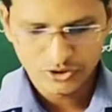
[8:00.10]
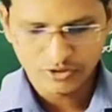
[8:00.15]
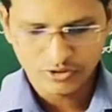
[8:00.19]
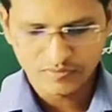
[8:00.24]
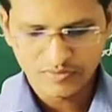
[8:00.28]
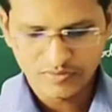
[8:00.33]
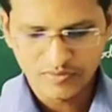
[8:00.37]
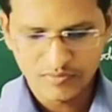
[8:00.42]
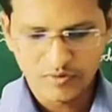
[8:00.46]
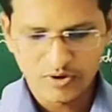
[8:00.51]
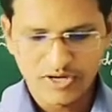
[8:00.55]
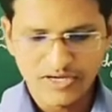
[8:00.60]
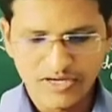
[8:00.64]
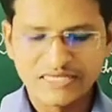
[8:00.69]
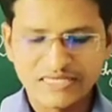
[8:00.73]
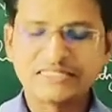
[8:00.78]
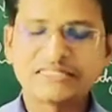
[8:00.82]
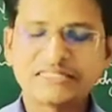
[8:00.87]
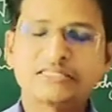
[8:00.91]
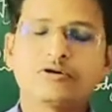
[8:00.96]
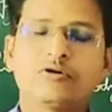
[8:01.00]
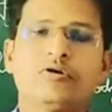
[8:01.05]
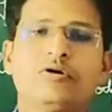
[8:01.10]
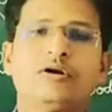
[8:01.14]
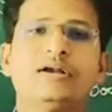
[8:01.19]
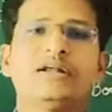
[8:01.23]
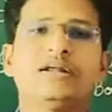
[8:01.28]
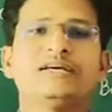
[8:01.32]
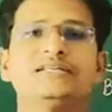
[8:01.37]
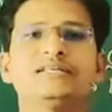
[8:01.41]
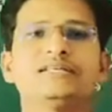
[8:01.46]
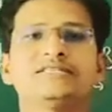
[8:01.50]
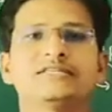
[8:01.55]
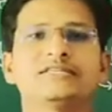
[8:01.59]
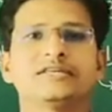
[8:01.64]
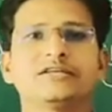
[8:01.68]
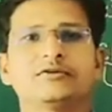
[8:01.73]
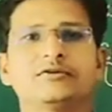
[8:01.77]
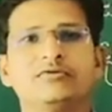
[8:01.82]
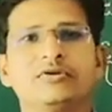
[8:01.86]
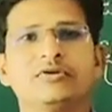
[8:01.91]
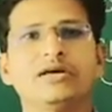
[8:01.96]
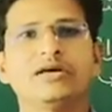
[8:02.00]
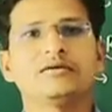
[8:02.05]
of the body is called as a
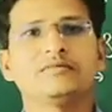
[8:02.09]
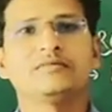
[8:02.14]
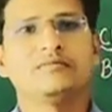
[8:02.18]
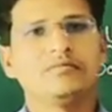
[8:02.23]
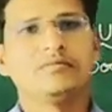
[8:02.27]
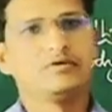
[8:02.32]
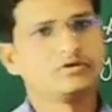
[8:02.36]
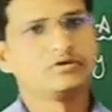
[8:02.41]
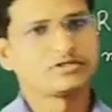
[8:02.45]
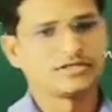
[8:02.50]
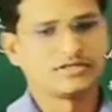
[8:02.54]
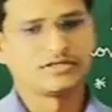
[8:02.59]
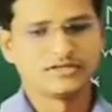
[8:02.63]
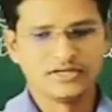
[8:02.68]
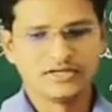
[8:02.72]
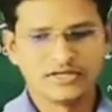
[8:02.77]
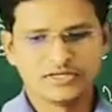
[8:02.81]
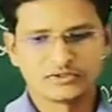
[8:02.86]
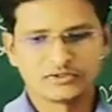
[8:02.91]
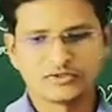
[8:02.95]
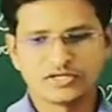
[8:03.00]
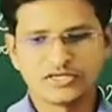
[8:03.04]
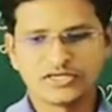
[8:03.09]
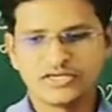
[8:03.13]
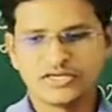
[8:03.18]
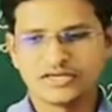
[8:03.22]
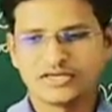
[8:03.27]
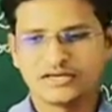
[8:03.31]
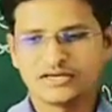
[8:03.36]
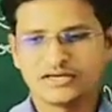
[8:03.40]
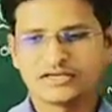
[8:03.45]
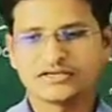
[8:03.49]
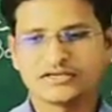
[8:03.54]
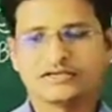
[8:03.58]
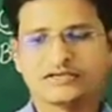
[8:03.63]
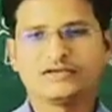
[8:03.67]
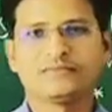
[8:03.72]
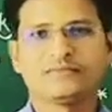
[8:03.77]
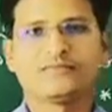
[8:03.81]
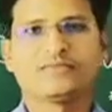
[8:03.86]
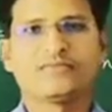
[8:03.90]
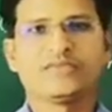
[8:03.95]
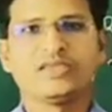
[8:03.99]
circular motion. So here